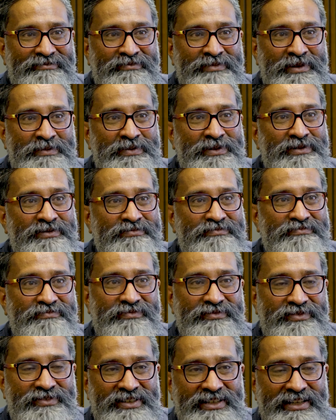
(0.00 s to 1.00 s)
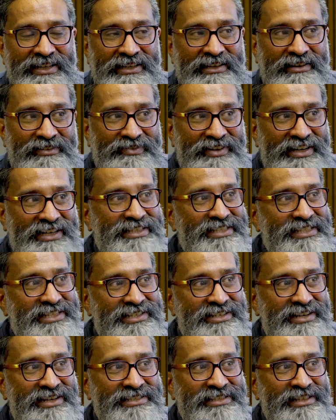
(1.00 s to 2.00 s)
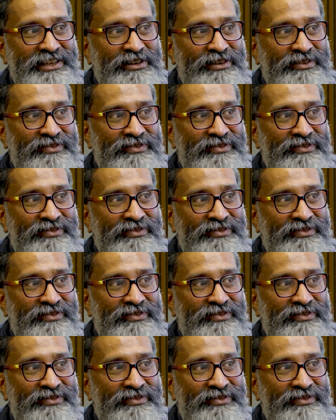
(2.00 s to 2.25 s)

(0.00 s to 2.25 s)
people really are very distrusting